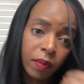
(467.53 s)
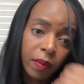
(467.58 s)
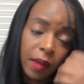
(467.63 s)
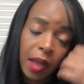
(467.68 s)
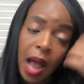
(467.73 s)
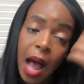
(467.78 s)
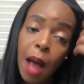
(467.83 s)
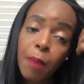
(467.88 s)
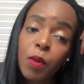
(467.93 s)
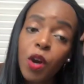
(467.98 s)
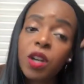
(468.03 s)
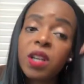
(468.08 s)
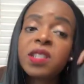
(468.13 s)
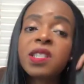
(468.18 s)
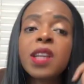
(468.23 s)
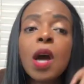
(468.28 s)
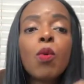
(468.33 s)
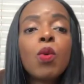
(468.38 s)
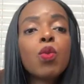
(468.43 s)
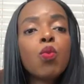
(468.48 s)
I'm going to
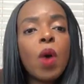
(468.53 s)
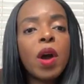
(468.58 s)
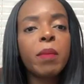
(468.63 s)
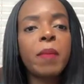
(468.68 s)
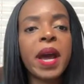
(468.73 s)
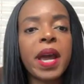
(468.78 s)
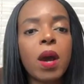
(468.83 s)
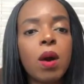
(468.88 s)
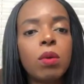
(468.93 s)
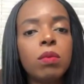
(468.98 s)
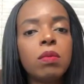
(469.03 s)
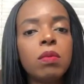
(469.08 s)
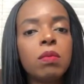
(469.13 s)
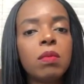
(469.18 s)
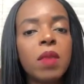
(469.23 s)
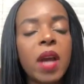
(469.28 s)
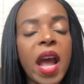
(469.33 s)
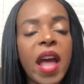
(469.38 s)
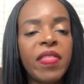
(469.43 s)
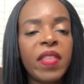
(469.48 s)
start with one of my own.
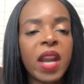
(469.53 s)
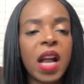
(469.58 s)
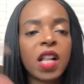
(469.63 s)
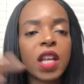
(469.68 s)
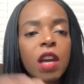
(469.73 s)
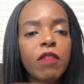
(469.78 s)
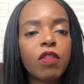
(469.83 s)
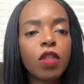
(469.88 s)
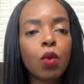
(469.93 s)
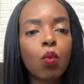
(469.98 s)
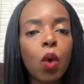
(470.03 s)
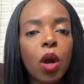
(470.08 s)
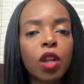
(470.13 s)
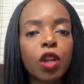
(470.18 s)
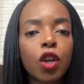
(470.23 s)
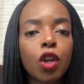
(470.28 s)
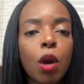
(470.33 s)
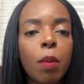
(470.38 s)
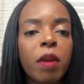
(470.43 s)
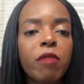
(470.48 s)
And then I'll give you the World
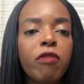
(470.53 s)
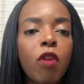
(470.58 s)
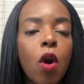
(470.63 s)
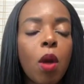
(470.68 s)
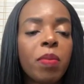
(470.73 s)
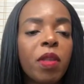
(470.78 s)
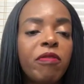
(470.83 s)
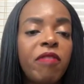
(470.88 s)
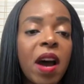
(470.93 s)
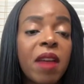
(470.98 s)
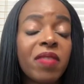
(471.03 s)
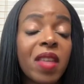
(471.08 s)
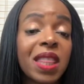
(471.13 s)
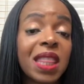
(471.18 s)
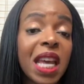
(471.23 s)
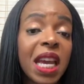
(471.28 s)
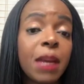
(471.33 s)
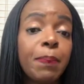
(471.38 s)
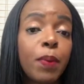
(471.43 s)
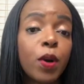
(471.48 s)
Economic Forum, the 5 that
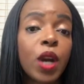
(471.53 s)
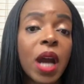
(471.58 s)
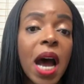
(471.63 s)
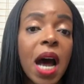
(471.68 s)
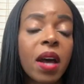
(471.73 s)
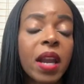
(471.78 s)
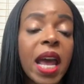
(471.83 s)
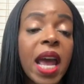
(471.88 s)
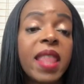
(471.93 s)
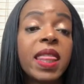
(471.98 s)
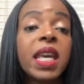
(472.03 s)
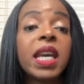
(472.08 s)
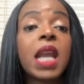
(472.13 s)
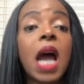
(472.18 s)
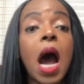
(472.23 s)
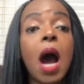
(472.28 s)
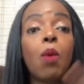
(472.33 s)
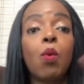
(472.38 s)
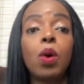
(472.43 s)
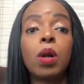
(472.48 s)
they put out, and then
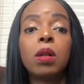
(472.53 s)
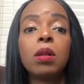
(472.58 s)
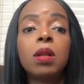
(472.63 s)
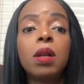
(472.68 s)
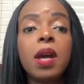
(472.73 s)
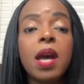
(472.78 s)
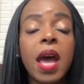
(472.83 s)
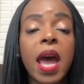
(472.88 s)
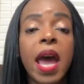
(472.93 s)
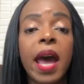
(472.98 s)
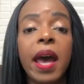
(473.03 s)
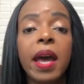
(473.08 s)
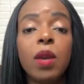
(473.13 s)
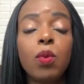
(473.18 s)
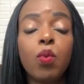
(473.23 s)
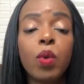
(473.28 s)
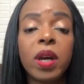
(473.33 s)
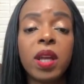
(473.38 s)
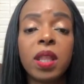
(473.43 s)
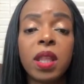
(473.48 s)
I will end
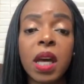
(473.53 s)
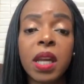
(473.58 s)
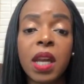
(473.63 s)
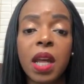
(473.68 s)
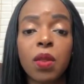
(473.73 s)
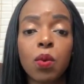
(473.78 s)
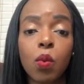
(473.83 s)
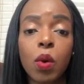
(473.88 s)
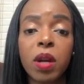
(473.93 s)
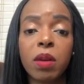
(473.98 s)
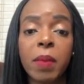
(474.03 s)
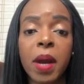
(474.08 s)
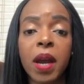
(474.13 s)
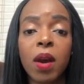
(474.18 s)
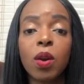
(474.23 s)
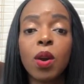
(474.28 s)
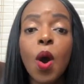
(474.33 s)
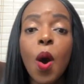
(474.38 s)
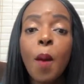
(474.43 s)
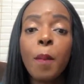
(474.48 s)
with another one of my
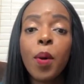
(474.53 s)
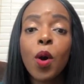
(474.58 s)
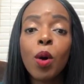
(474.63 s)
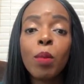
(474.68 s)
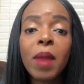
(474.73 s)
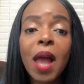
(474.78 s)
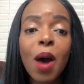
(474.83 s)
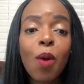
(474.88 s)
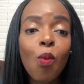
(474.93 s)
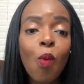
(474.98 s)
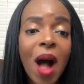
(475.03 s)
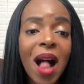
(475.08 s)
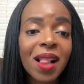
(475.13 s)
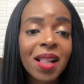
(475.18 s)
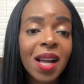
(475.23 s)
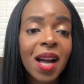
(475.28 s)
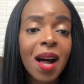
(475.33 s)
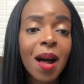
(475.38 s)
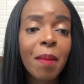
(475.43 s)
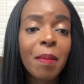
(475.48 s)
own. Pumla,
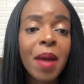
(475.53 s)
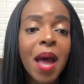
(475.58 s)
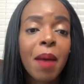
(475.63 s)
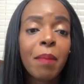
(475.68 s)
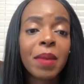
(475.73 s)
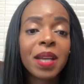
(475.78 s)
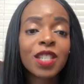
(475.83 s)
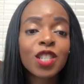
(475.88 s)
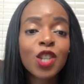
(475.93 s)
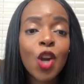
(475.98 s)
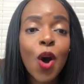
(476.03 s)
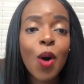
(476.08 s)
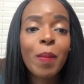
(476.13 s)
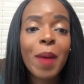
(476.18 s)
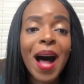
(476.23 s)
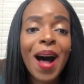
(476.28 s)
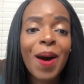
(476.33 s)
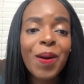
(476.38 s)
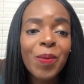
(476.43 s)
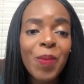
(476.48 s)
welcome. Miss
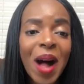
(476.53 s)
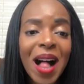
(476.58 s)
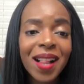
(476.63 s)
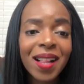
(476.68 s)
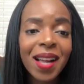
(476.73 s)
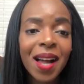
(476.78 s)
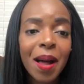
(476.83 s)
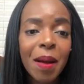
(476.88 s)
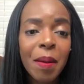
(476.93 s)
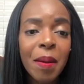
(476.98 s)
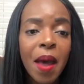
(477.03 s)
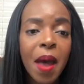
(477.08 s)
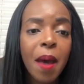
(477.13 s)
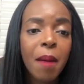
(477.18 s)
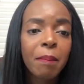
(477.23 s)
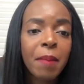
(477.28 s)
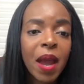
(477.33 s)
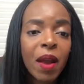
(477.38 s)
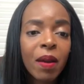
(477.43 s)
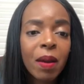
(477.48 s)
Noma, welcome.
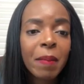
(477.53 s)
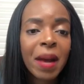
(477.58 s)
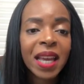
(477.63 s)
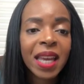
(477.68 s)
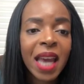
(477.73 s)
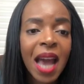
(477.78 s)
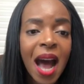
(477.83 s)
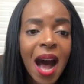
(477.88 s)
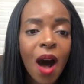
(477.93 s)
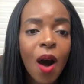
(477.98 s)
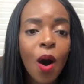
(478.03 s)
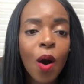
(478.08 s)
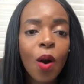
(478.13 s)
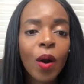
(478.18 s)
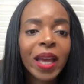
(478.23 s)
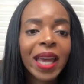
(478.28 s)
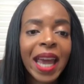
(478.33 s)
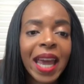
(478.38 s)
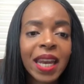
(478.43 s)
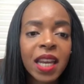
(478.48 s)
Mary
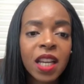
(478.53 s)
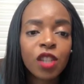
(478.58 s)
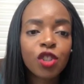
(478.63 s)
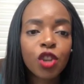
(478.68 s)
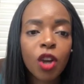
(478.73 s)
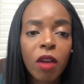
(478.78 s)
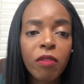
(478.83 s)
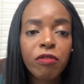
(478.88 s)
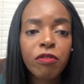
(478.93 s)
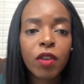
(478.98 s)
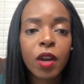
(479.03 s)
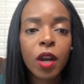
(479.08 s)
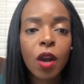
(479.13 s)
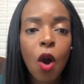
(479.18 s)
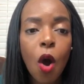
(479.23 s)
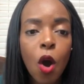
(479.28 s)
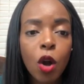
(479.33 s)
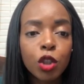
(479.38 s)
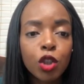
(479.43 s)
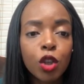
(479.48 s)
Macau, Kenny Jeffrey,
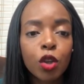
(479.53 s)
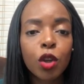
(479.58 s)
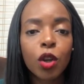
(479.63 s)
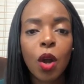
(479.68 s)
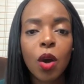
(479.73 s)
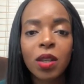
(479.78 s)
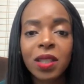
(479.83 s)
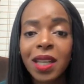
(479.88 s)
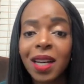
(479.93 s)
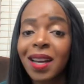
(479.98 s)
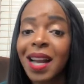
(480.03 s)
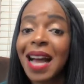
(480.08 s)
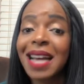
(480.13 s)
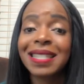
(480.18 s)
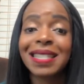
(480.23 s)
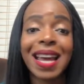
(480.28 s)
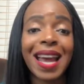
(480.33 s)
Ojung Longder. Guys, I